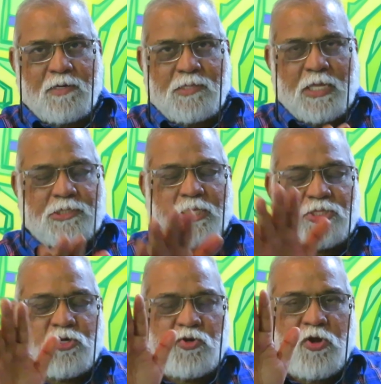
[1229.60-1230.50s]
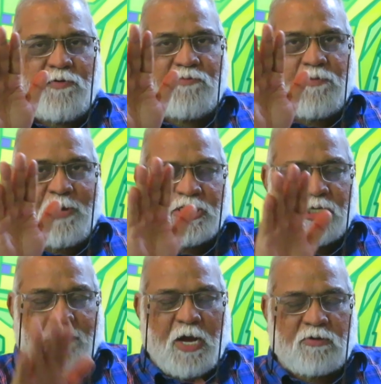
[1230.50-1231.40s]
Census should give
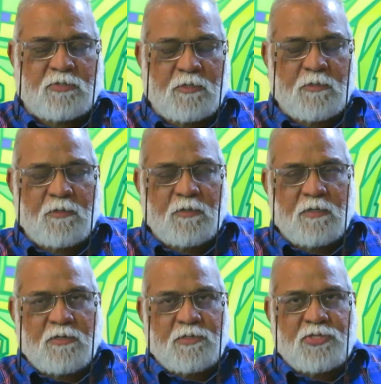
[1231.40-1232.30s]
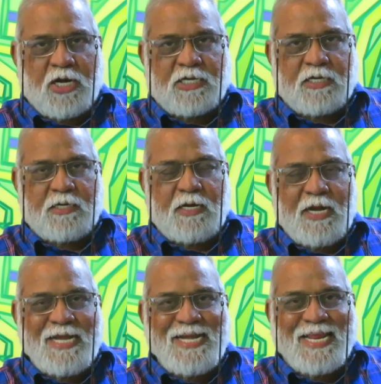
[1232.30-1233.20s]
information about certain
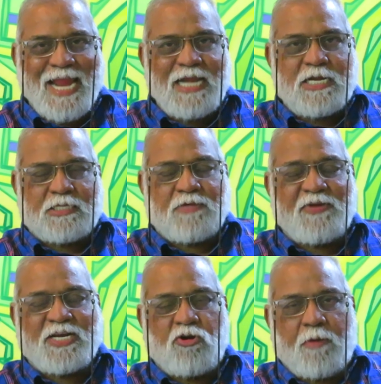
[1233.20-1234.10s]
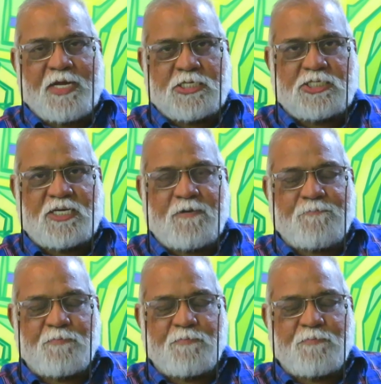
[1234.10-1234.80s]
indicators of economics.